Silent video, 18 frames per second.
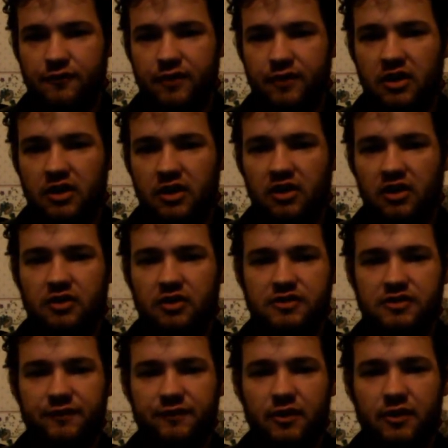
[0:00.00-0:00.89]

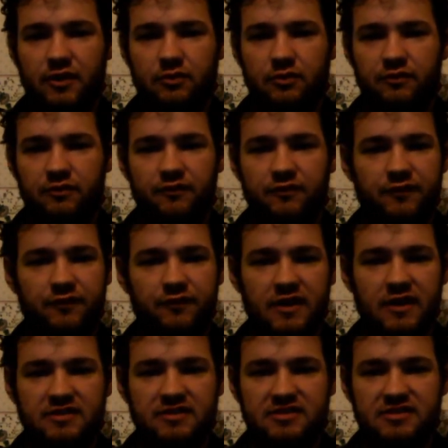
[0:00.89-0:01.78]
philosopher
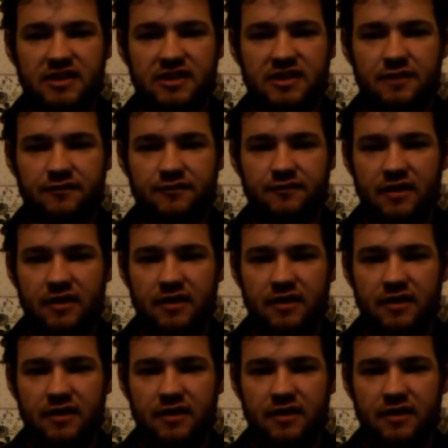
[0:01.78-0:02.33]
fears death,